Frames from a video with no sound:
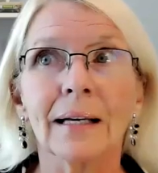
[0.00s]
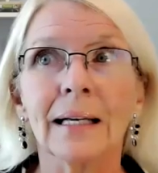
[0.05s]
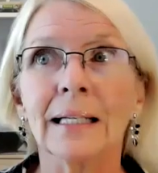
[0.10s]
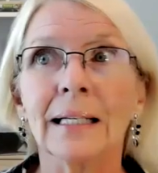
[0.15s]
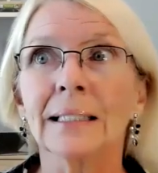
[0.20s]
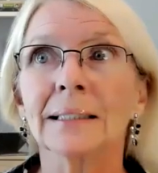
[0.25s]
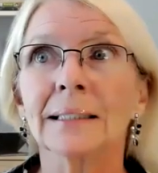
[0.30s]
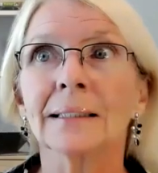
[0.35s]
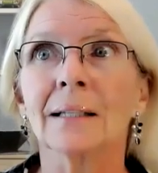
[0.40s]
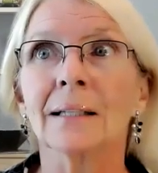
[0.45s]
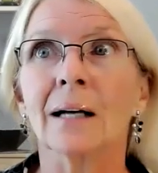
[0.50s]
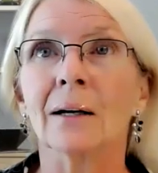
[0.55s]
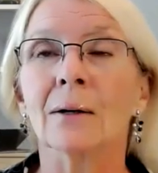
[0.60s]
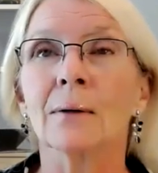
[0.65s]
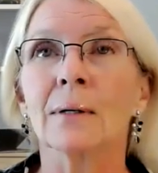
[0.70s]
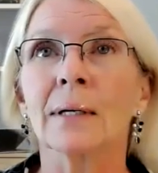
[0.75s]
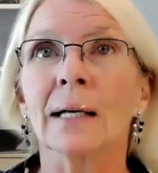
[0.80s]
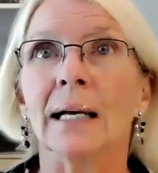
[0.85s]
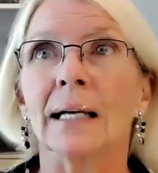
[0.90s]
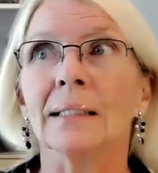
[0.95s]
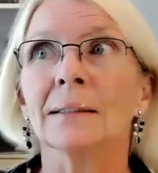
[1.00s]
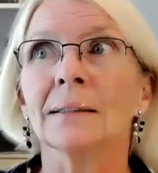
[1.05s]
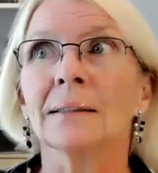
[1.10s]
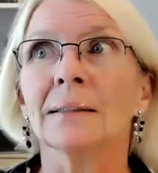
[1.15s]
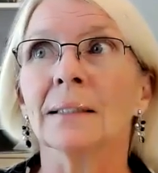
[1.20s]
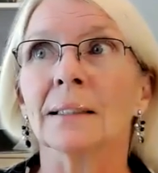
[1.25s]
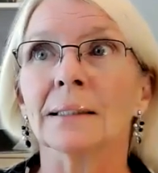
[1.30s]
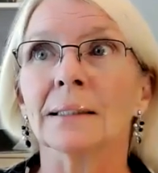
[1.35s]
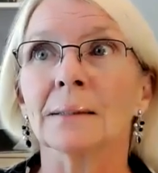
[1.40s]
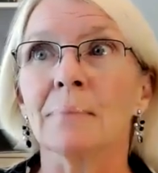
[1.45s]
It is not okay to
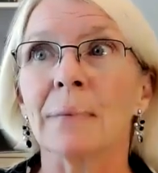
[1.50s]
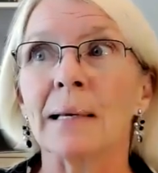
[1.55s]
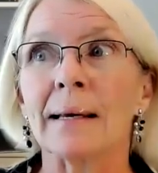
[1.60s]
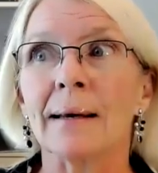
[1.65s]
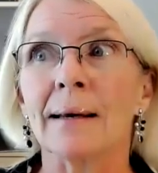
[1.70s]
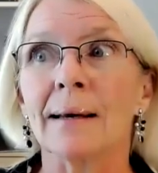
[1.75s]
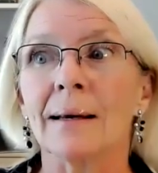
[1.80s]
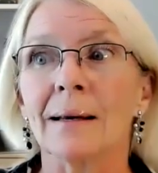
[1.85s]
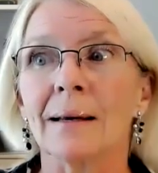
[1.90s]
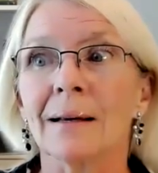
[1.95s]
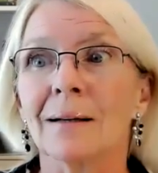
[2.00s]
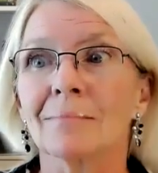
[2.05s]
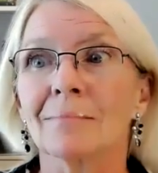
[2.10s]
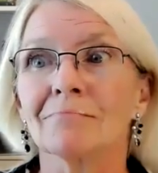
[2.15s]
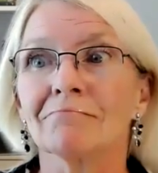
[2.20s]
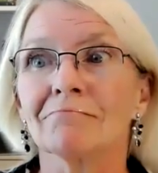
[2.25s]
just be